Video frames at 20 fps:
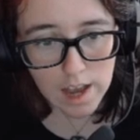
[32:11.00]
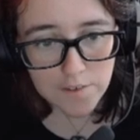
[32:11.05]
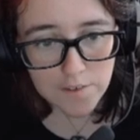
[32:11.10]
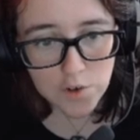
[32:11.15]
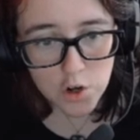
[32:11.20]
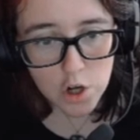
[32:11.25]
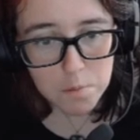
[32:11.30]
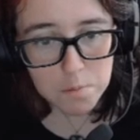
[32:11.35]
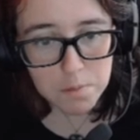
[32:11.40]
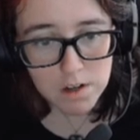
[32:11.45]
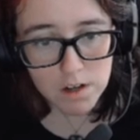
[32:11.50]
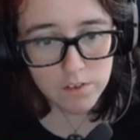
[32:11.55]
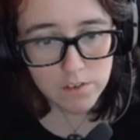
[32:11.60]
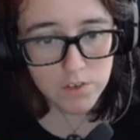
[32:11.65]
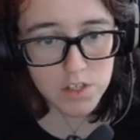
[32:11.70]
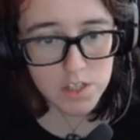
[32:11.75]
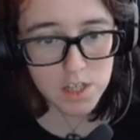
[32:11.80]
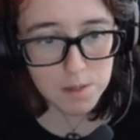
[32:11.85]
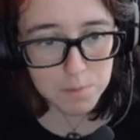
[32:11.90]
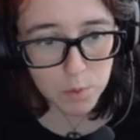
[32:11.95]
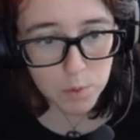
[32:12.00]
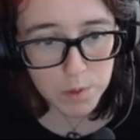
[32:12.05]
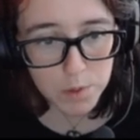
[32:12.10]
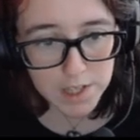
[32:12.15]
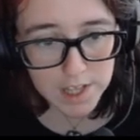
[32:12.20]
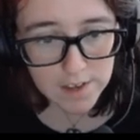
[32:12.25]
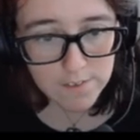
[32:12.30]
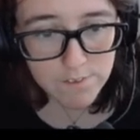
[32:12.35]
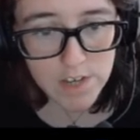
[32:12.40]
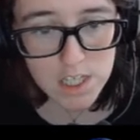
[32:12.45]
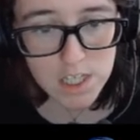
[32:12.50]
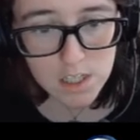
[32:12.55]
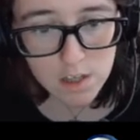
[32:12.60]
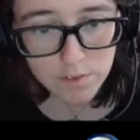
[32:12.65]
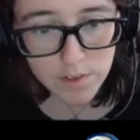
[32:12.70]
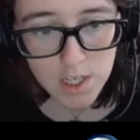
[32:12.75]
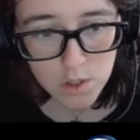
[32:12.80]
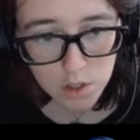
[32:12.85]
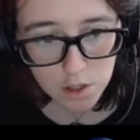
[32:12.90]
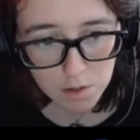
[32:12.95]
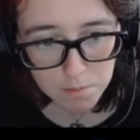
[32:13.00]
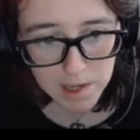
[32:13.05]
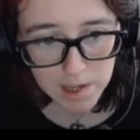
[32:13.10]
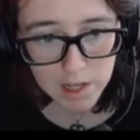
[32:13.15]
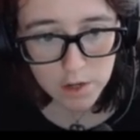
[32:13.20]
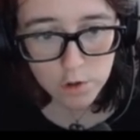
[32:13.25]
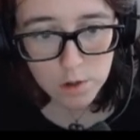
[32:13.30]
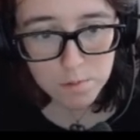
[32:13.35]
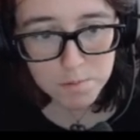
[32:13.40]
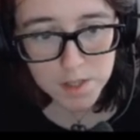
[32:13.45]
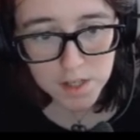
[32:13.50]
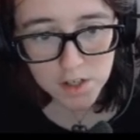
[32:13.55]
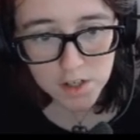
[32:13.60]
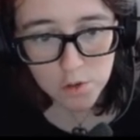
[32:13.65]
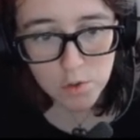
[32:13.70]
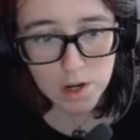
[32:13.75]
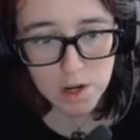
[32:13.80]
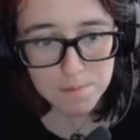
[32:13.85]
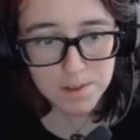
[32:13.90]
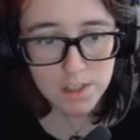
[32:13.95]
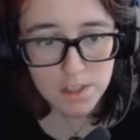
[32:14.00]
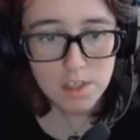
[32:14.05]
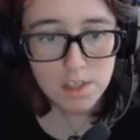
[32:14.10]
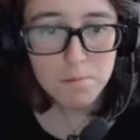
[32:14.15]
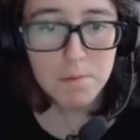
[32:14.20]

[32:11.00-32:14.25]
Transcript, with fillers: After a bit of a tumble, we came face to face with the man who abducted Ramon.